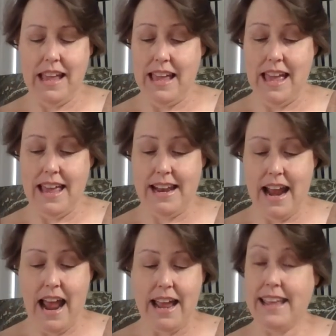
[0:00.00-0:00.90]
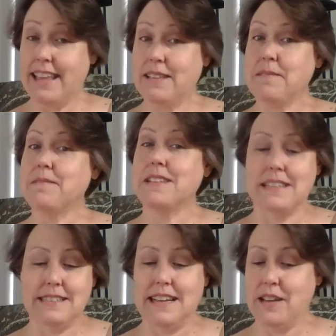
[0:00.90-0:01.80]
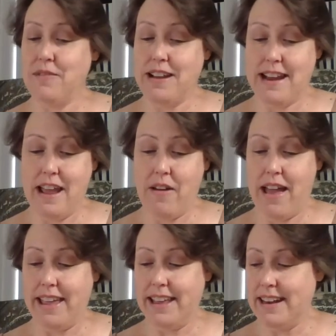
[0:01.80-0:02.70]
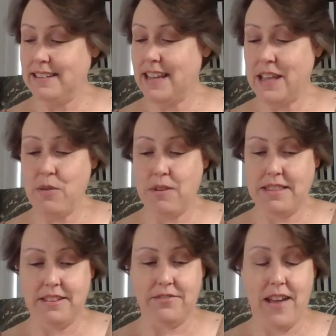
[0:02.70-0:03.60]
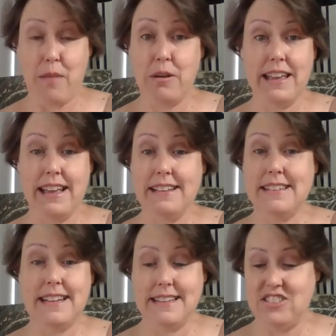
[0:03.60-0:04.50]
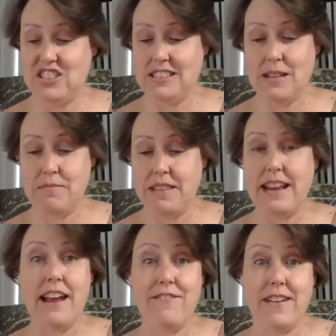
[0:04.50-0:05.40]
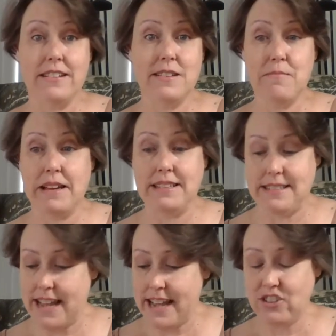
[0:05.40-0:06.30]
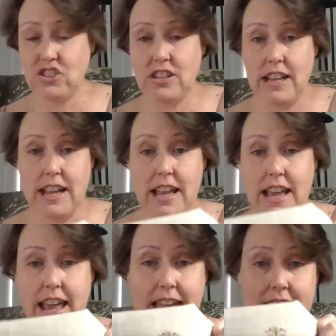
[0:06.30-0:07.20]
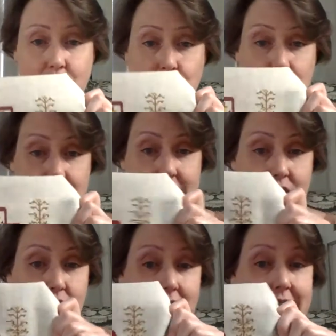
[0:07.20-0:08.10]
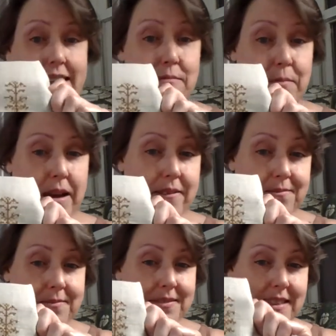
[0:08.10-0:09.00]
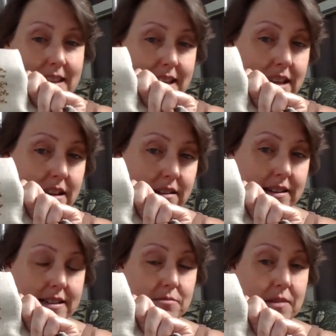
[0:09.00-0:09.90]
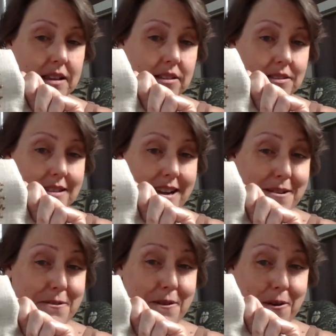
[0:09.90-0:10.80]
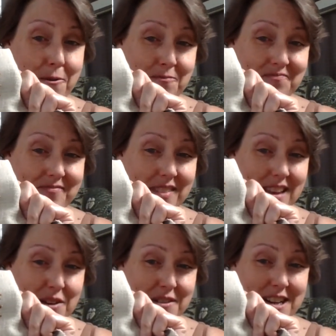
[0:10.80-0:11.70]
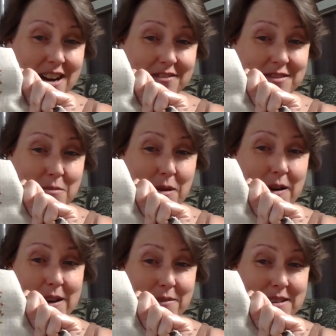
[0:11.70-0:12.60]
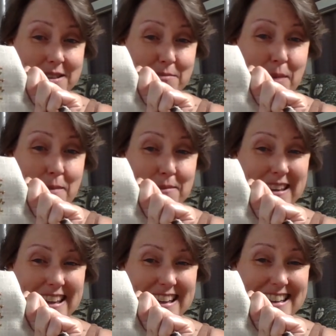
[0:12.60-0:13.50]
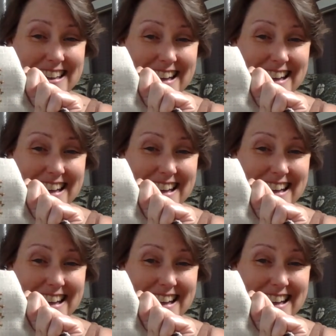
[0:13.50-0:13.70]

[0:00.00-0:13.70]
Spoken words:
and I'm going to tell you right now, I cannot tell you what this fabric is. It is just something I found in my stash and it worked out great. But here is my little scarecrow going off to market with his pumpkin.